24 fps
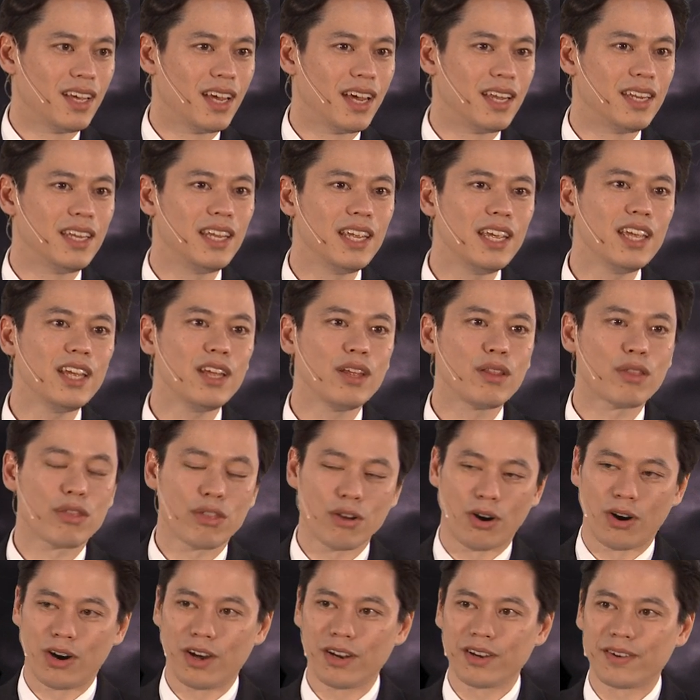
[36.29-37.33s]
And he
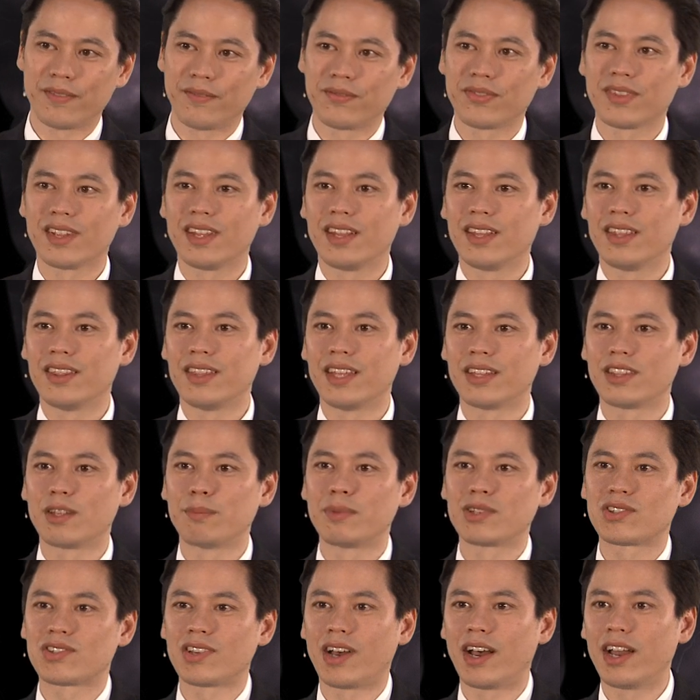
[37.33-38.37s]
thought that the
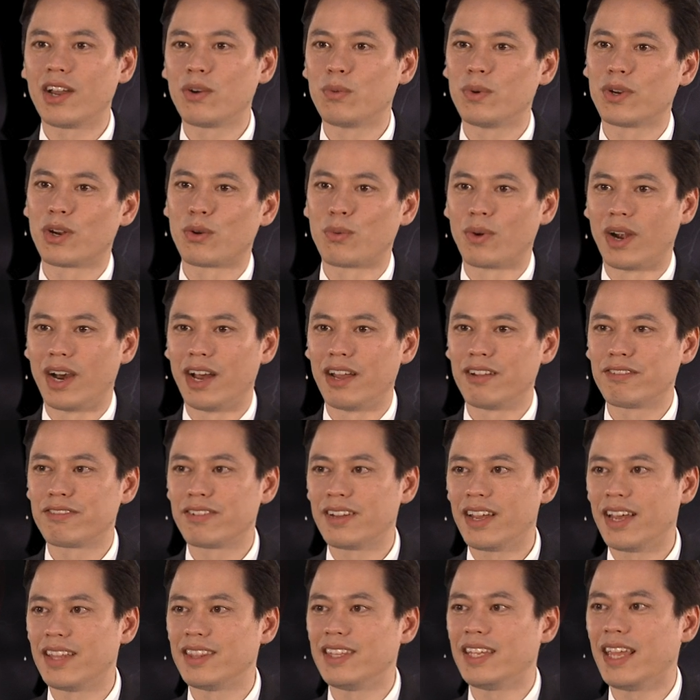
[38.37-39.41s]
Messiah would
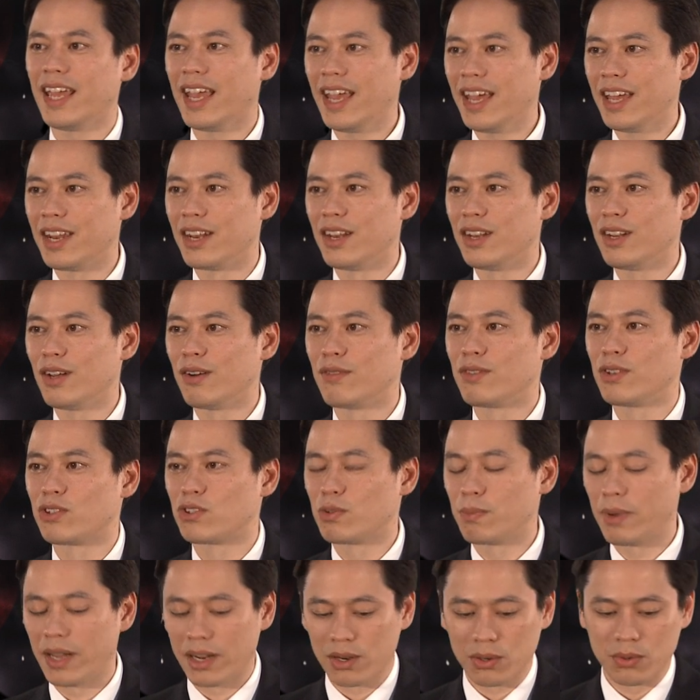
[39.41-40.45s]
arrive at the end of the
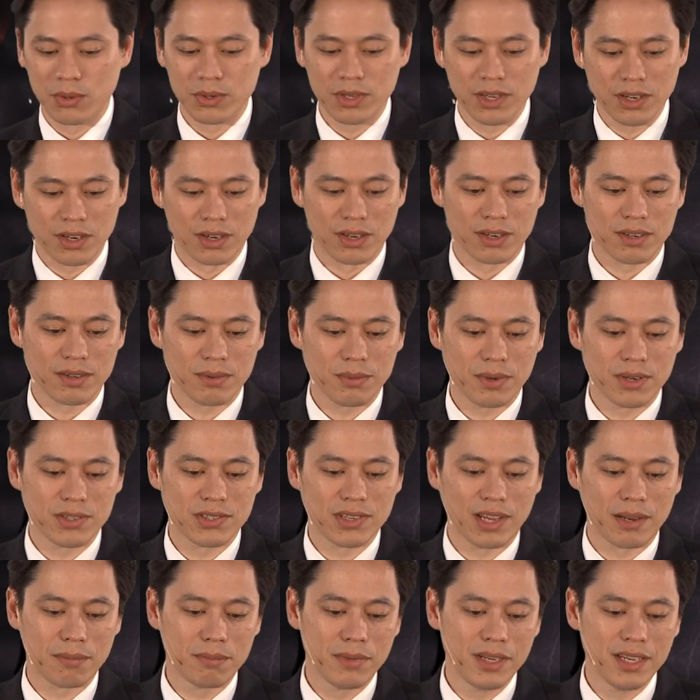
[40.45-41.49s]
sabbatical year. What
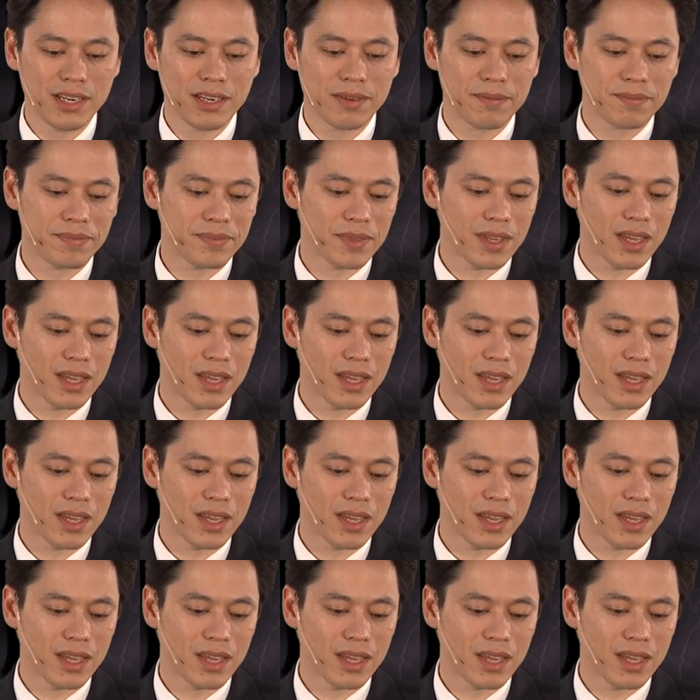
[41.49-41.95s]
does that mean?